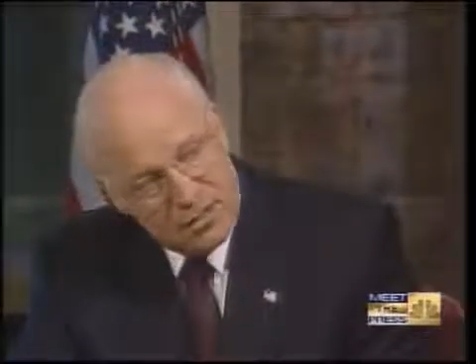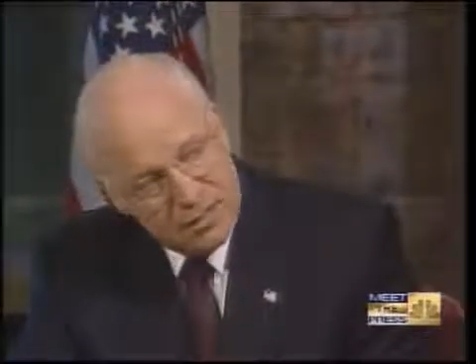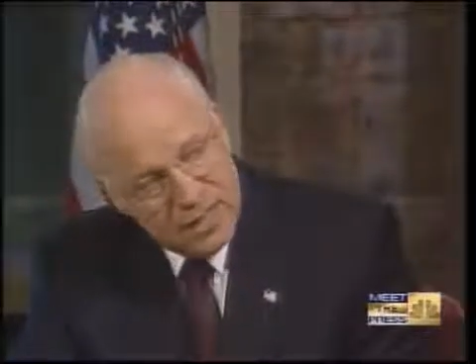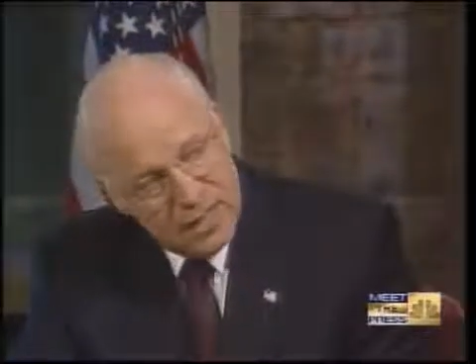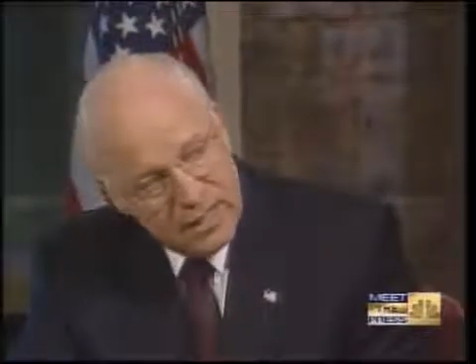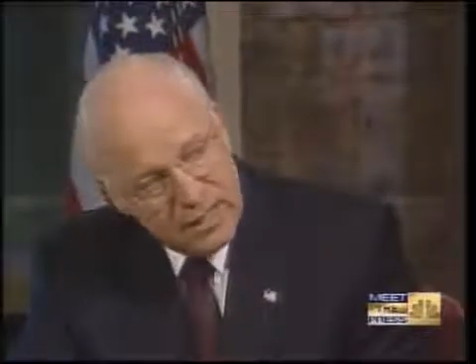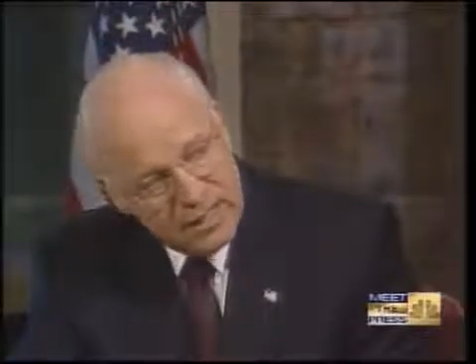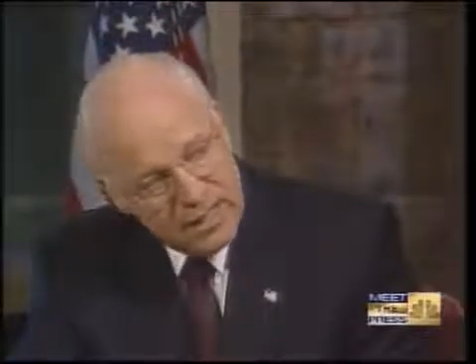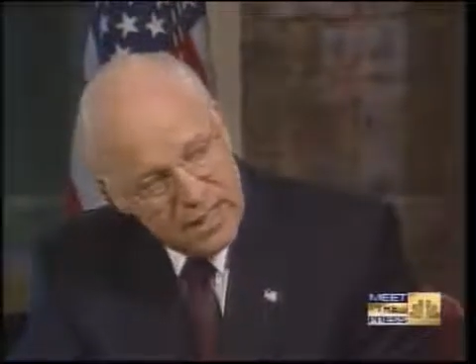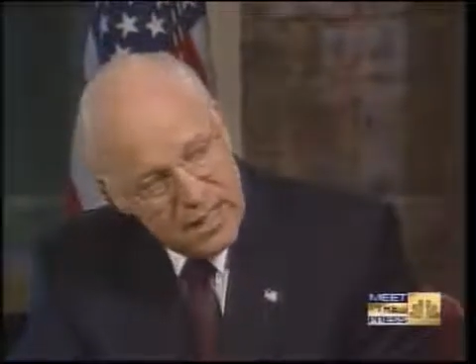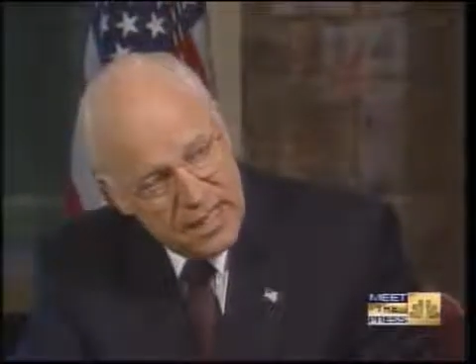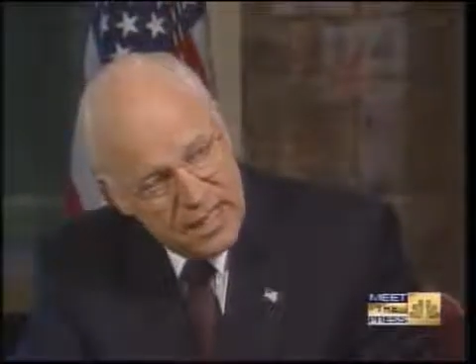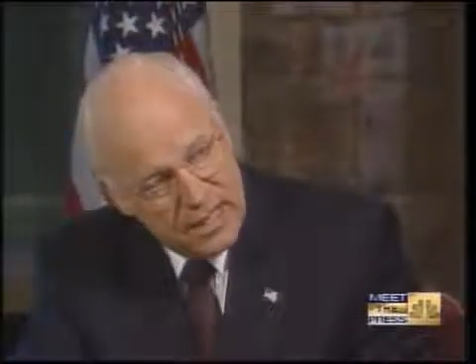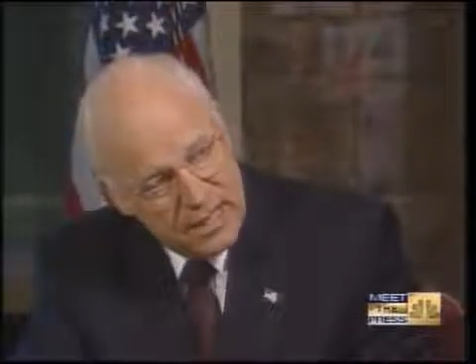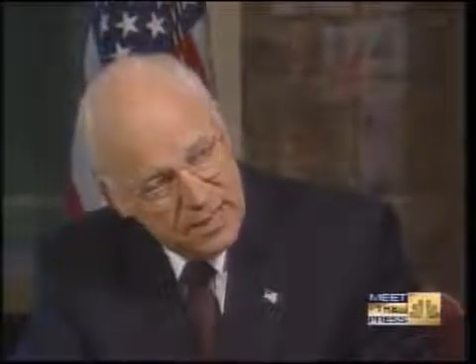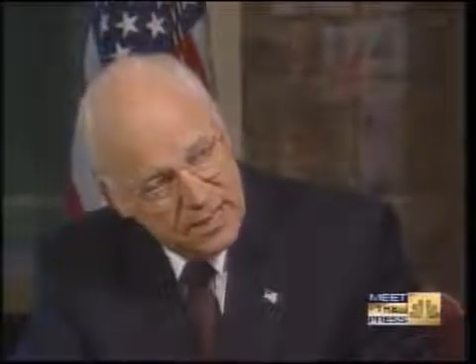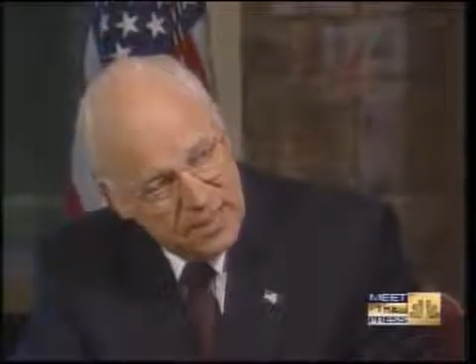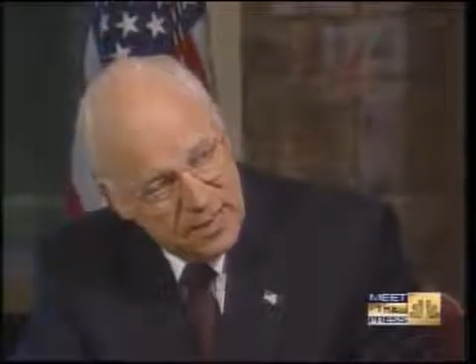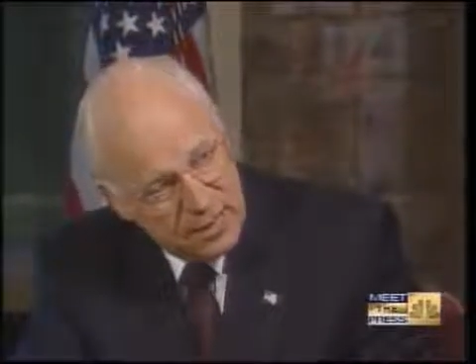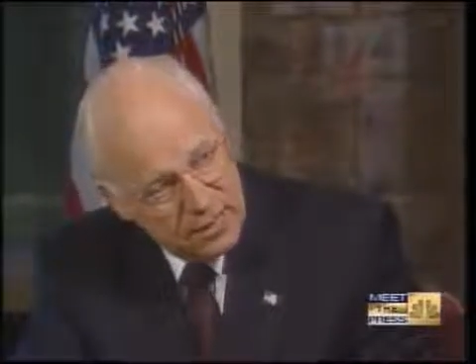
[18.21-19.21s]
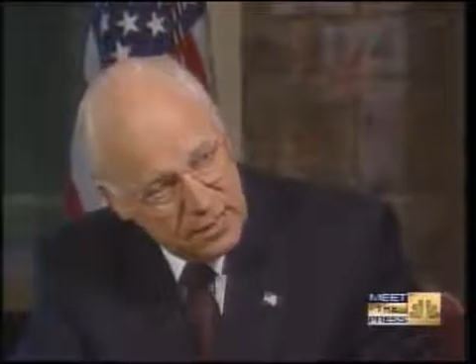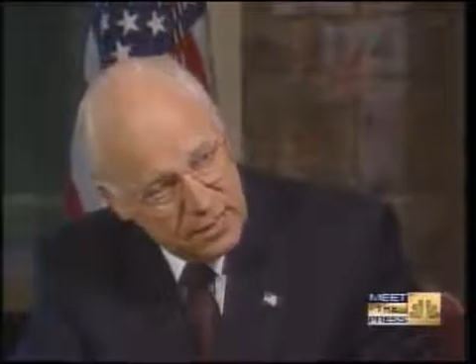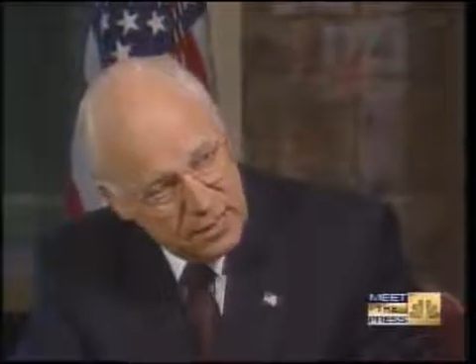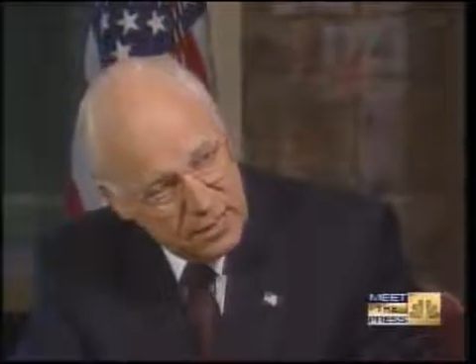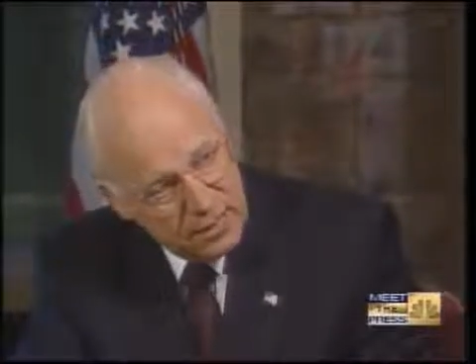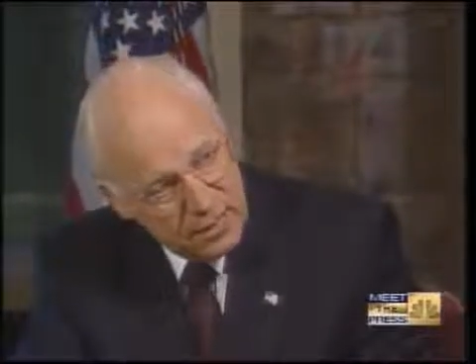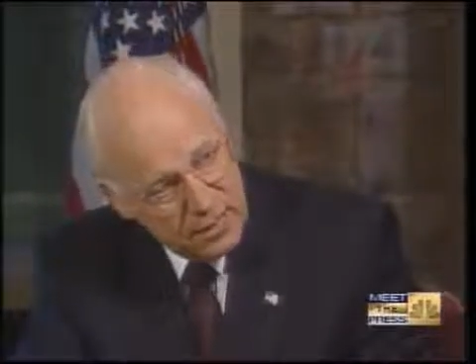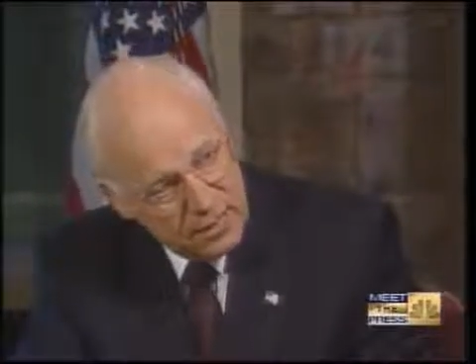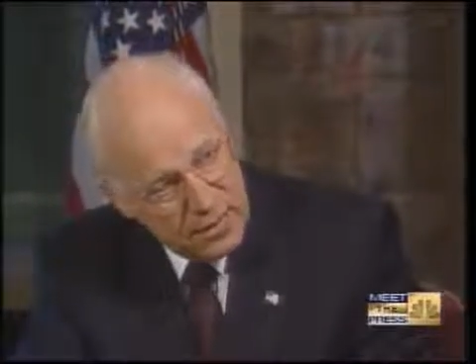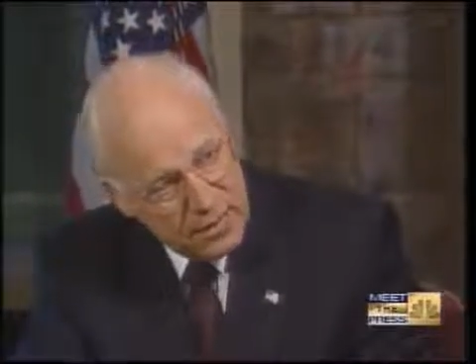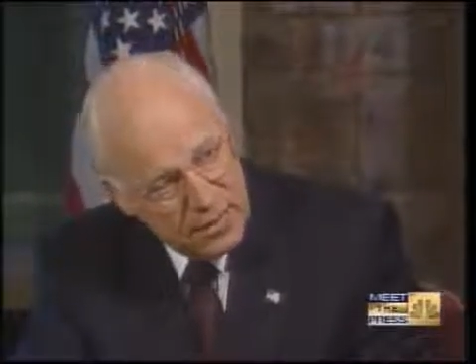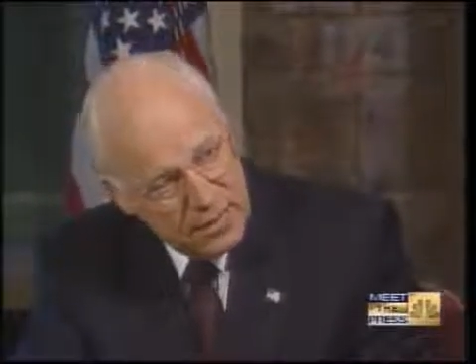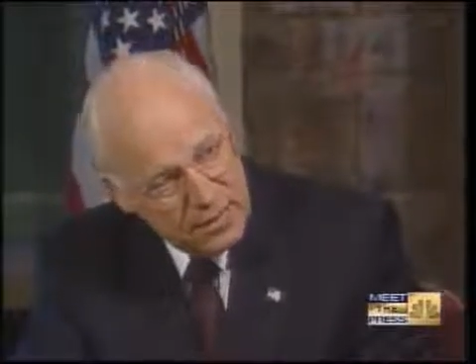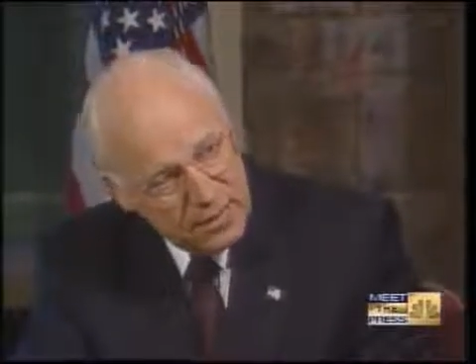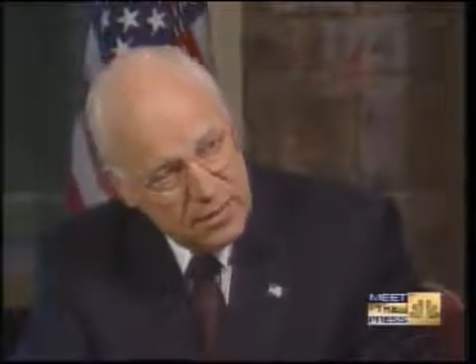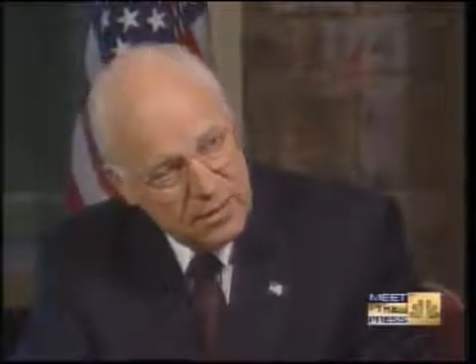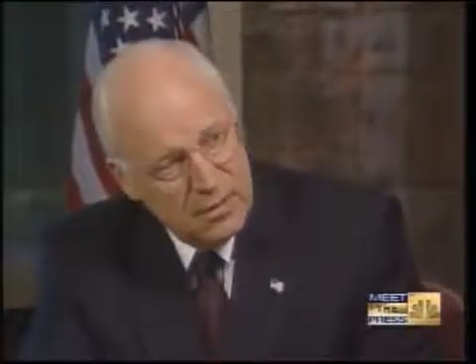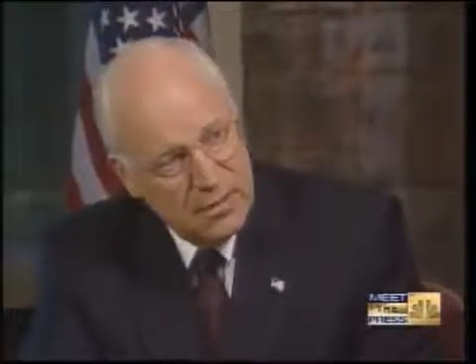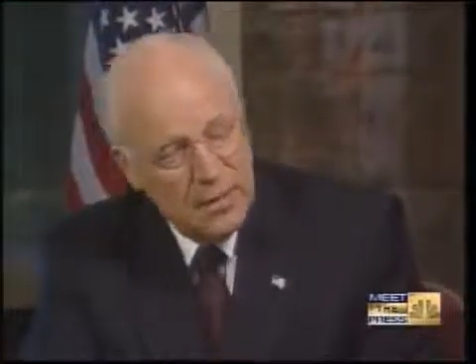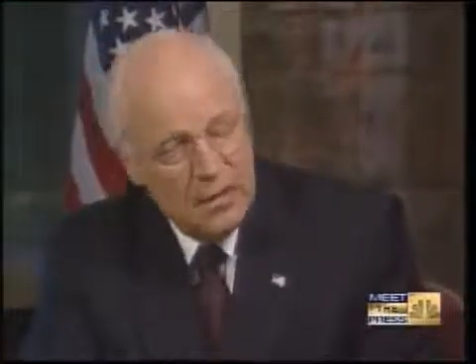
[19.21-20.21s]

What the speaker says: Pakistanis developed nuclear weapons.